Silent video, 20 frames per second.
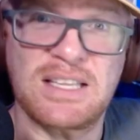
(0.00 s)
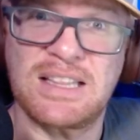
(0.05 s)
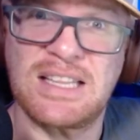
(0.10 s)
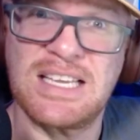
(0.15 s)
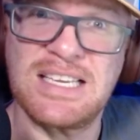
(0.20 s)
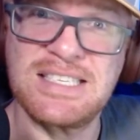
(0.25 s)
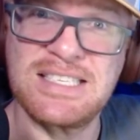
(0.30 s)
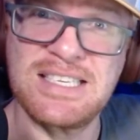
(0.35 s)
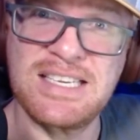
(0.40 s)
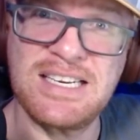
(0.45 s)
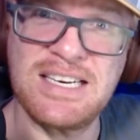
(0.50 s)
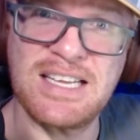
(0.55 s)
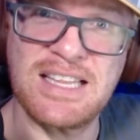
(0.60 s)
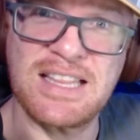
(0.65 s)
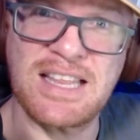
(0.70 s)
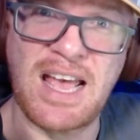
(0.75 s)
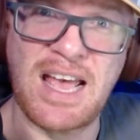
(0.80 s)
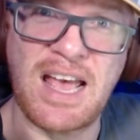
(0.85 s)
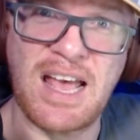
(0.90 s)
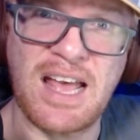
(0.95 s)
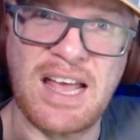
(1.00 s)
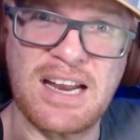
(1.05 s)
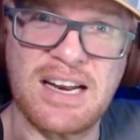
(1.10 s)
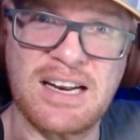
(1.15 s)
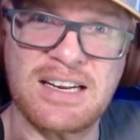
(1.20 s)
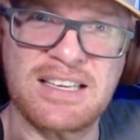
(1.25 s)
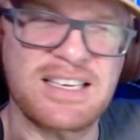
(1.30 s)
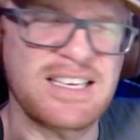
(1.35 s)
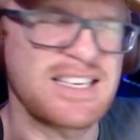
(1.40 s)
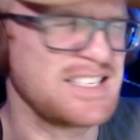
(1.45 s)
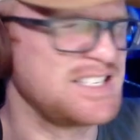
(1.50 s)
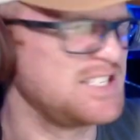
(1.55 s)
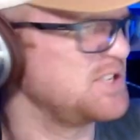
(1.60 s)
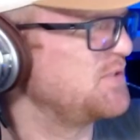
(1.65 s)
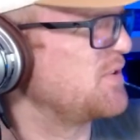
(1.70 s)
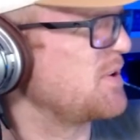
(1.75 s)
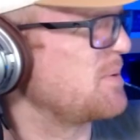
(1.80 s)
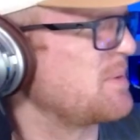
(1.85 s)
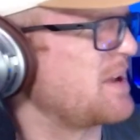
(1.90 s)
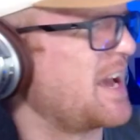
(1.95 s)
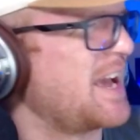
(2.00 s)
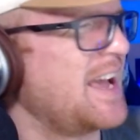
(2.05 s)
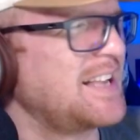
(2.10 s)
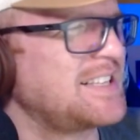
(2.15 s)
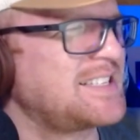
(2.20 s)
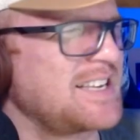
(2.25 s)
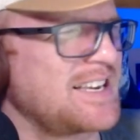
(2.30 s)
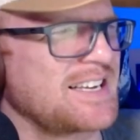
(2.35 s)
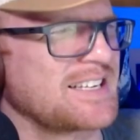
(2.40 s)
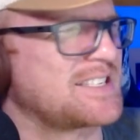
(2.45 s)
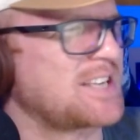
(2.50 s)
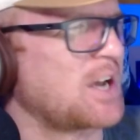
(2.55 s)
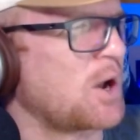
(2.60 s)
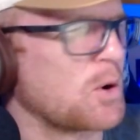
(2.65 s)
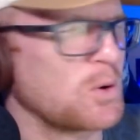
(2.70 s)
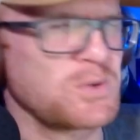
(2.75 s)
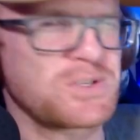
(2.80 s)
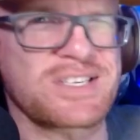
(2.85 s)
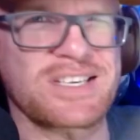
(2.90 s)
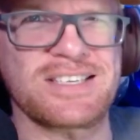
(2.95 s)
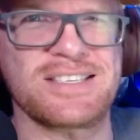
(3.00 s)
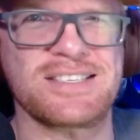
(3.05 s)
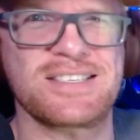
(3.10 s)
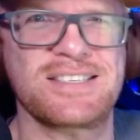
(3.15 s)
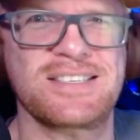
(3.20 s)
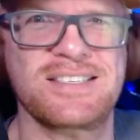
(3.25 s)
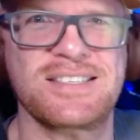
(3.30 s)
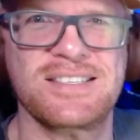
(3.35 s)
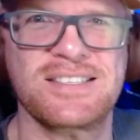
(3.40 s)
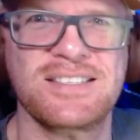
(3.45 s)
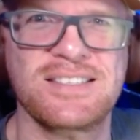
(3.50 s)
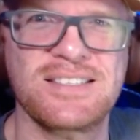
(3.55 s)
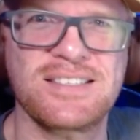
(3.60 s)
Listen to that. Kiss you from your head to your toeses.